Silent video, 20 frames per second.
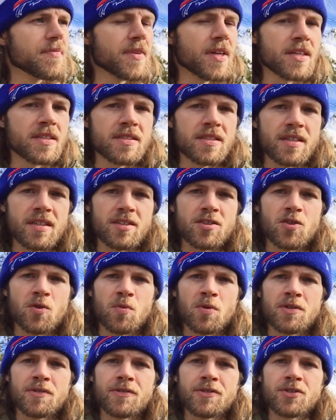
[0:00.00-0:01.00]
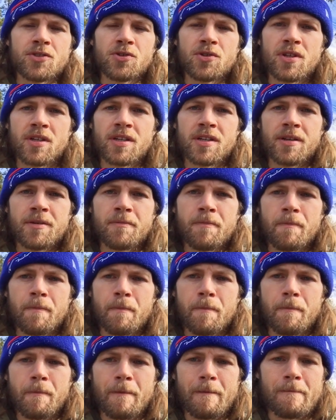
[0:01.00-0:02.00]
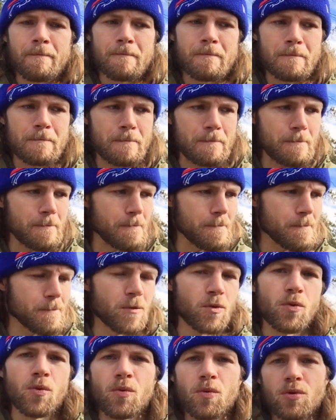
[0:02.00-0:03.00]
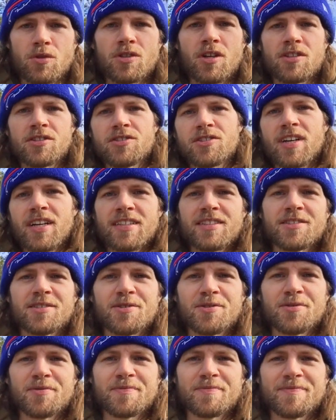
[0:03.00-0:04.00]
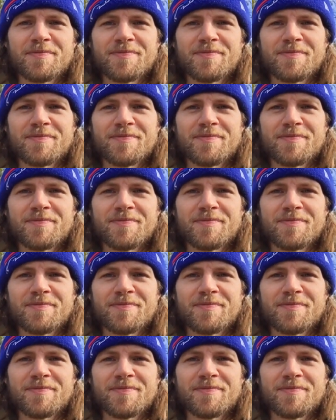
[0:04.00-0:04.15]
Thanks again so much for tuning in. We'll talk to you guys soon.